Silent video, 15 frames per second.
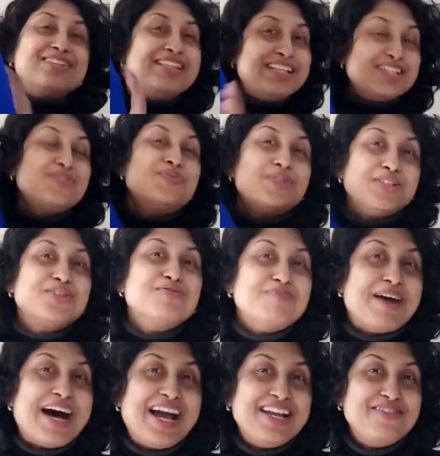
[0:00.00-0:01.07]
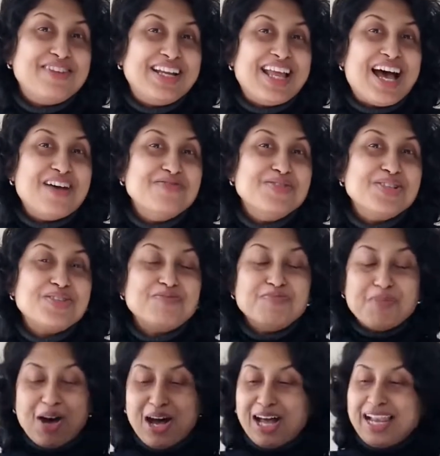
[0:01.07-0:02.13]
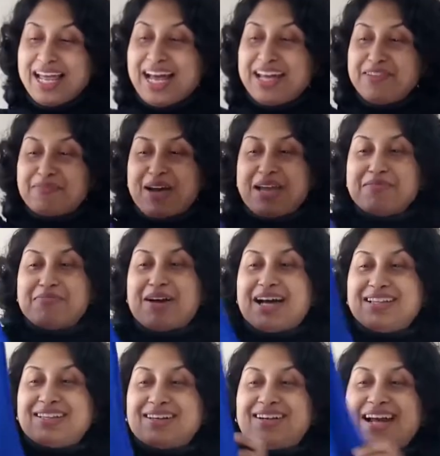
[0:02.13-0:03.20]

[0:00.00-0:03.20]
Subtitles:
this was mine when I was small, and my mother